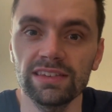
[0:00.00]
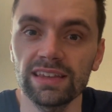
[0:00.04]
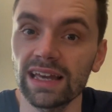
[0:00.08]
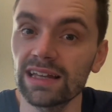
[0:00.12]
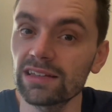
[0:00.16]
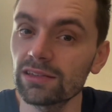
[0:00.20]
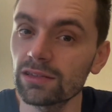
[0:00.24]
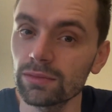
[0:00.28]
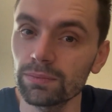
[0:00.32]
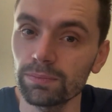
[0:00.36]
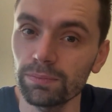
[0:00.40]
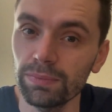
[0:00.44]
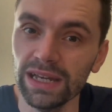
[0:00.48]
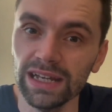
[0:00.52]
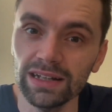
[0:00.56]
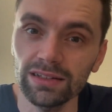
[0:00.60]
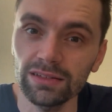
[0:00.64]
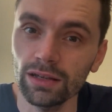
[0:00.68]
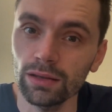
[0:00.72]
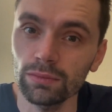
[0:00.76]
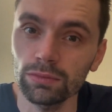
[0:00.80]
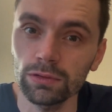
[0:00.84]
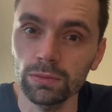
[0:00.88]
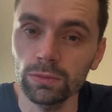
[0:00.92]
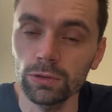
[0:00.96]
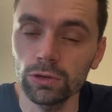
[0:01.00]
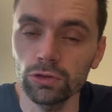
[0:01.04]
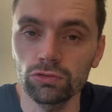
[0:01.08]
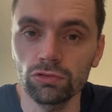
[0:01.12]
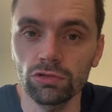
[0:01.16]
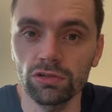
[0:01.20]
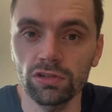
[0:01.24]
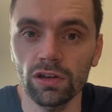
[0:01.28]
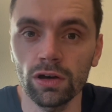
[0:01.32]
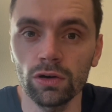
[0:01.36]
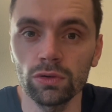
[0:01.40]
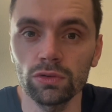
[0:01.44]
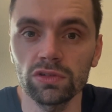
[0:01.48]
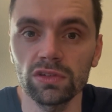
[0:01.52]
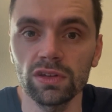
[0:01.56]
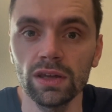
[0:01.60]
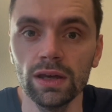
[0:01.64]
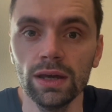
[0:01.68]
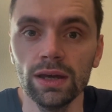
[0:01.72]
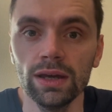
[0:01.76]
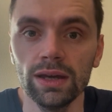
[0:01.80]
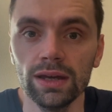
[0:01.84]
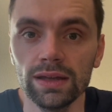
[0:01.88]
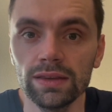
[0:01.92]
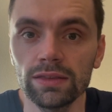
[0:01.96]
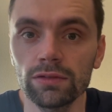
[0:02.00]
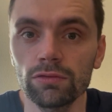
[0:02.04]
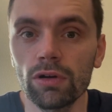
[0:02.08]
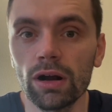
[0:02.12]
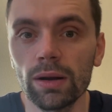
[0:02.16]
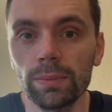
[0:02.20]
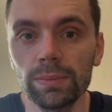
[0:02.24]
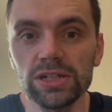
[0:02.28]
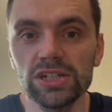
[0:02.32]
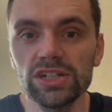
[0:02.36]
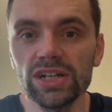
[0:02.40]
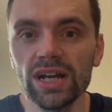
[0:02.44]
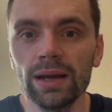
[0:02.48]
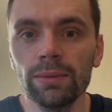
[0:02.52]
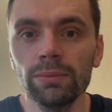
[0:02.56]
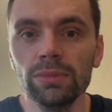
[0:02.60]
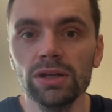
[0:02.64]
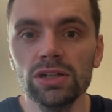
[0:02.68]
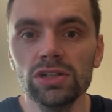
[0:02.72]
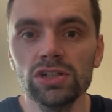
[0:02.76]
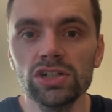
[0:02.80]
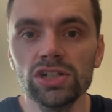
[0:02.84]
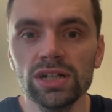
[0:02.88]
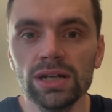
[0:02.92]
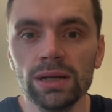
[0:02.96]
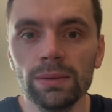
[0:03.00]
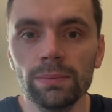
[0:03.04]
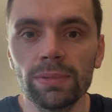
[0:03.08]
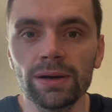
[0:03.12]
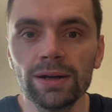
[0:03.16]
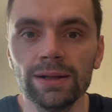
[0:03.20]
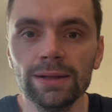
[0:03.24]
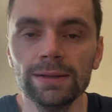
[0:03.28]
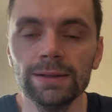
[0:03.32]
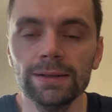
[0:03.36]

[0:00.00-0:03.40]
They had picked up some good results in the Rugby Championship.